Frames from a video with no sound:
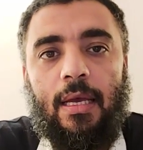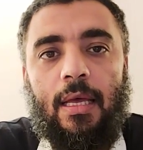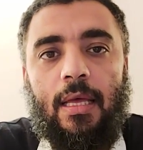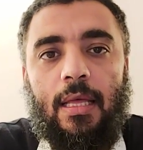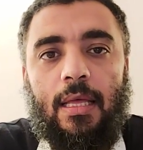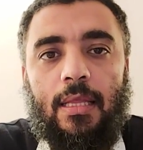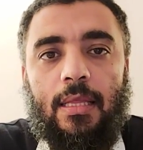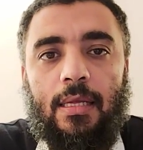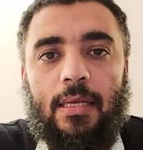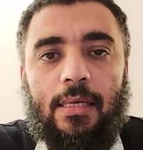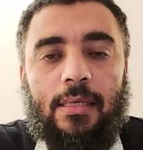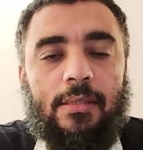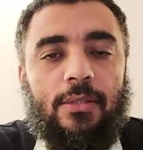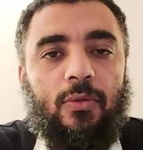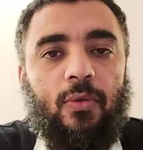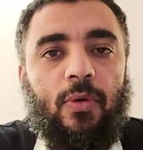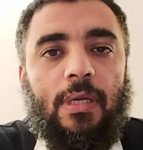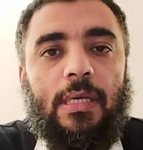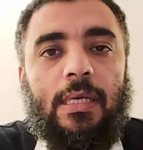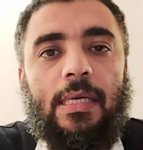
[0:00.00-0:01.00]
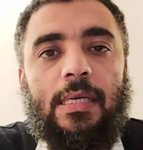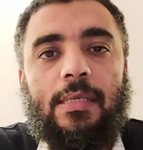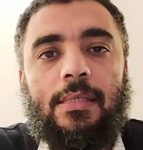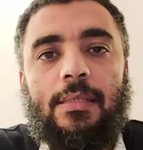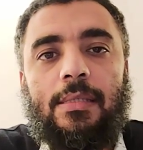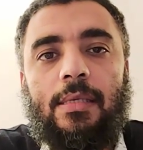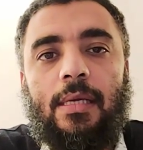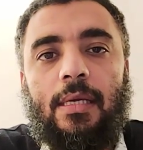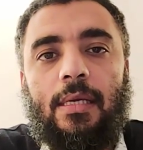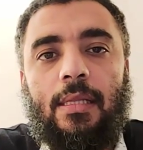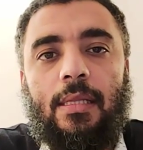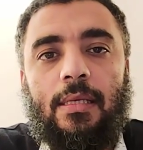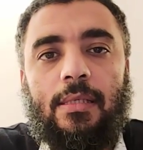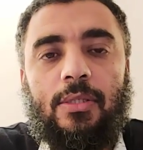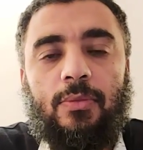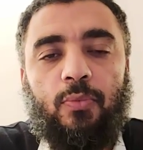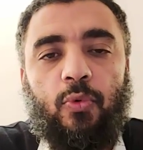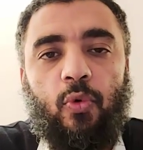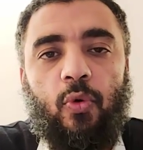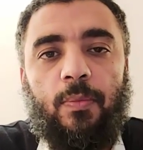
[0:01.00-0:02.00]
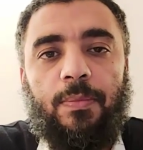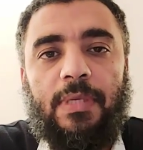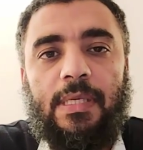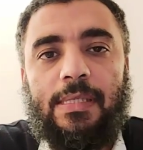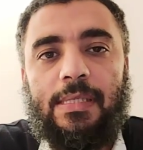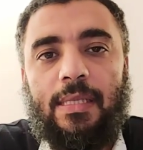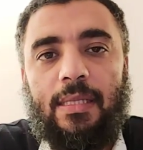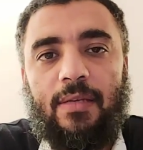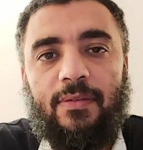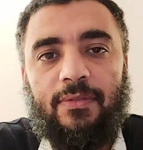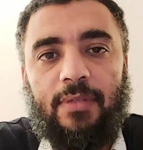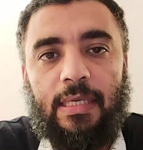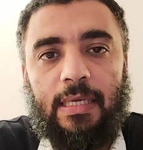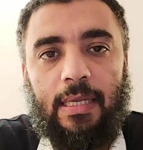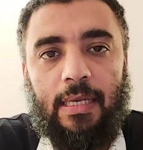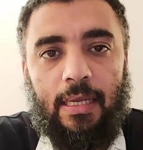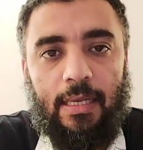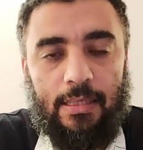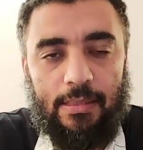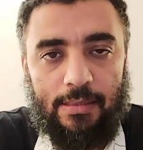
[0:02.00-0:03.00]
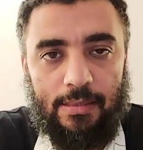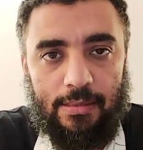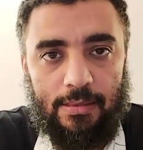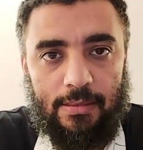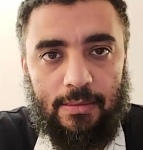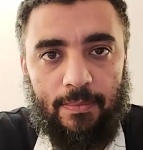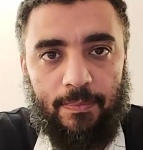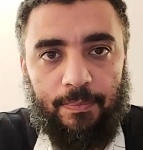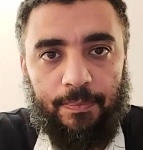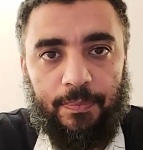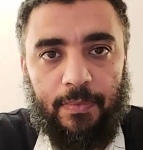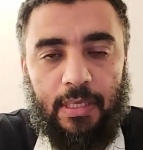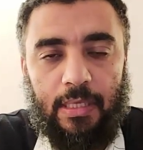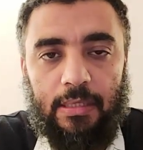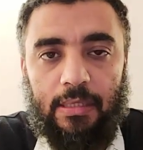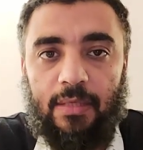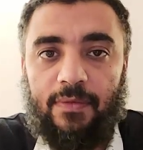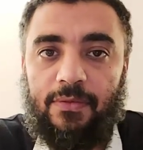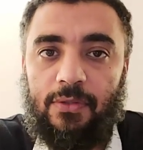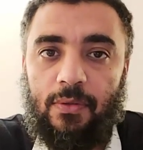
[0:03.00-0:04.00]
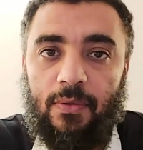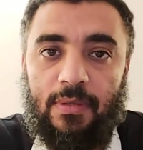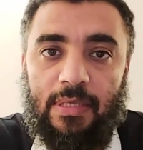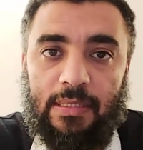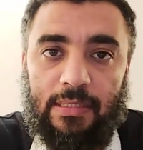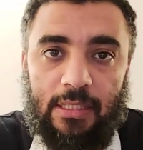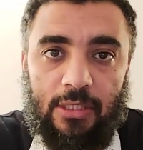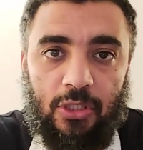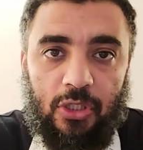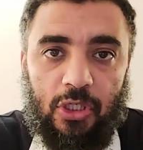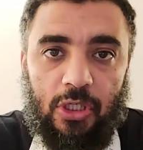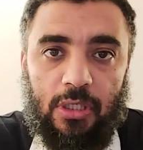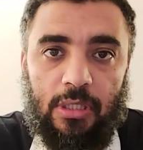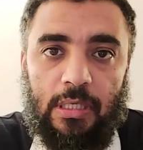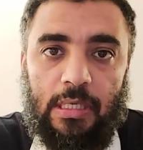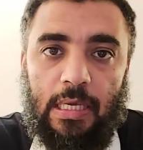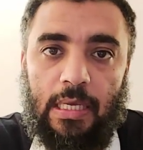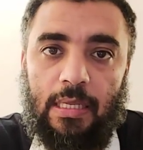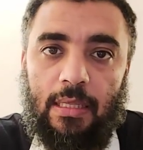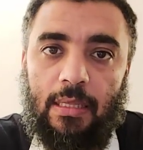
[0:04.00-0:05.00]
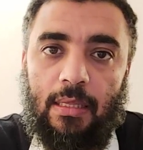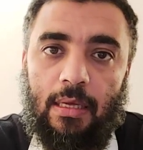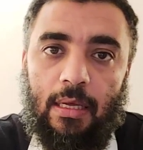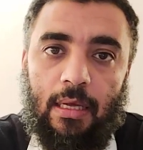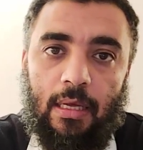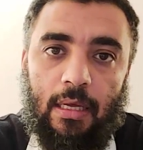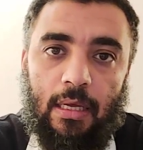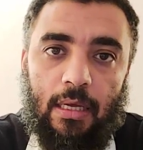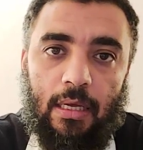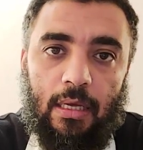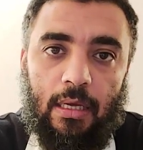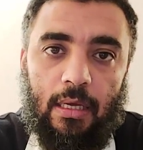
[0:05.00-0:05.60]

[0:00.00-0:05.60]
The next one is the spool piece lifting analysis. It gives you the tension in the